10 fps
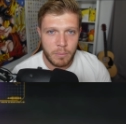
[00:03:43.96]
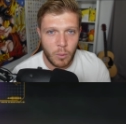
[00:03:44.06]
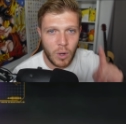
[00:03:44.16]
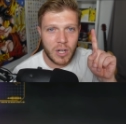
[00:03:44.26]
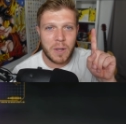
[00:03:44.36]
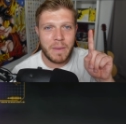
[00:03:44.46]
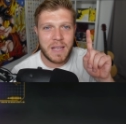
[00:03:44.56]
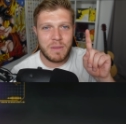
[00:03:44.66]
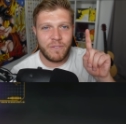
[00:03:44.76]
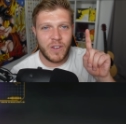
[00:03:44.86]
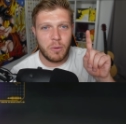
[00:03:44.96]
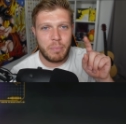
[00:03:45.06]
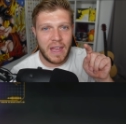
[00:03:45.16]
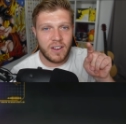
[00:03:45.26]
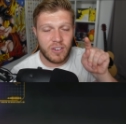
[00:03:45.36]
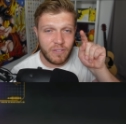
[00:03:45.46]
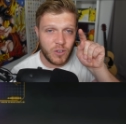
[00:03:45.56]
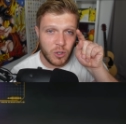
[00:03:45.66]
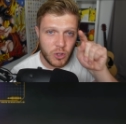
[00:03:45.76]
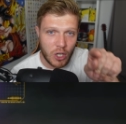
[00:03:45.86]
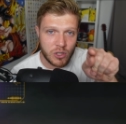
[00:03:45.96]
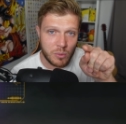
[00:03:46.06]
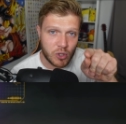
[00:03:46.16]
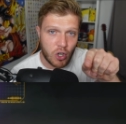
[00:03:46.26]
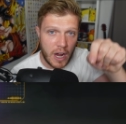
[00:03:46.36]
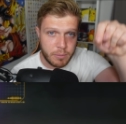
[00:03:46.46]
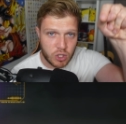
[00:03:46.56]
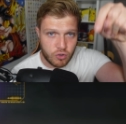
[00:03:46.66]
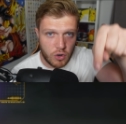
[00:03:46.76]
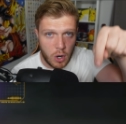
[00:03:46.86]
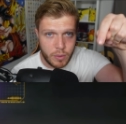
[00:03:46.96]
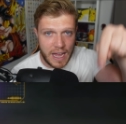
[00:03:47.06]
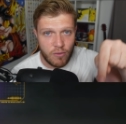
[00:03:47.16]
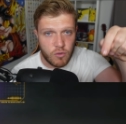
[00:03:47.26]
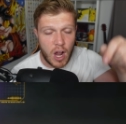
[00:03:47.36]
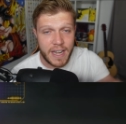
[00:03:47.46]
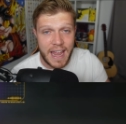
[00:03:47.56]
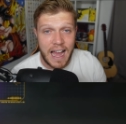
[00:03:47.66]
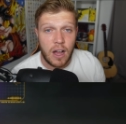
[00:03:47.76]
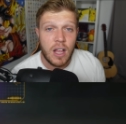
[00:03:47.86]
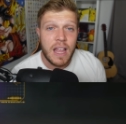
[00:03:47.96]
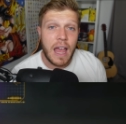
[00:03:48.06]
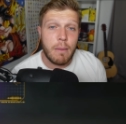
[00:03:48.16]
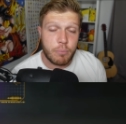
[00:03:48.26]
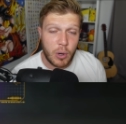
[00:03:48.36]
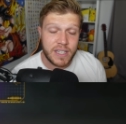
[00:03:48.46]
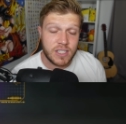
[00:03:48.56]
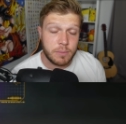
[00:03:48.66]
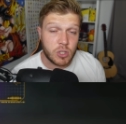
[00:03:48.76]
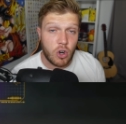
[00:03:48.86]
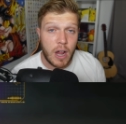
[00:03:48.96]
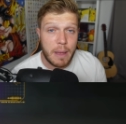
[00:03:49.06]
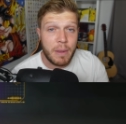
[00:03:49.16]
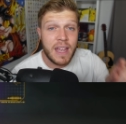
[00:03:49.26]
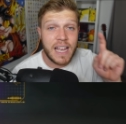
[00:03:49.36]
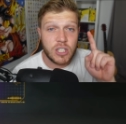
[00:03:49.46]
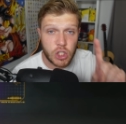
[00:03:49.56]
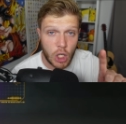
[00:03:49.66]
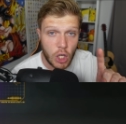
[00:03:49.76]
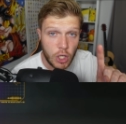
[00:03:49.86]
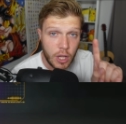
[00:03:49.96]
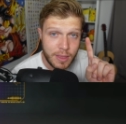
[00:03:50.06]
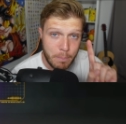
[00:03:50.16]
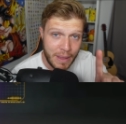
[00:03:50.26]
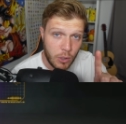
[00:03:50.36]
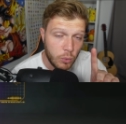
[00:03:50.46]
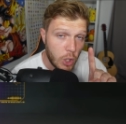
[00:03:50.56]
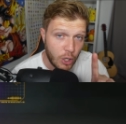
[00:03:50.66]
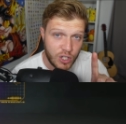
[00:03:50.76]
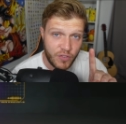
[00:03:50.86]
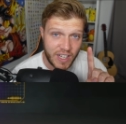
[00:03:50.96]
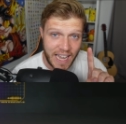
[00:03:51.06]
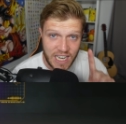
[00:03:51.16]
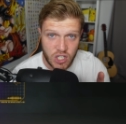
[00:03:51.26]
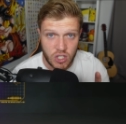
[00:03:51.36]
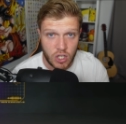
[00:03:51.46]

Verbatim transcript: But what can make me feel better if you're not subscribed? Scroll down right now and press subscribe and turn the bell notifications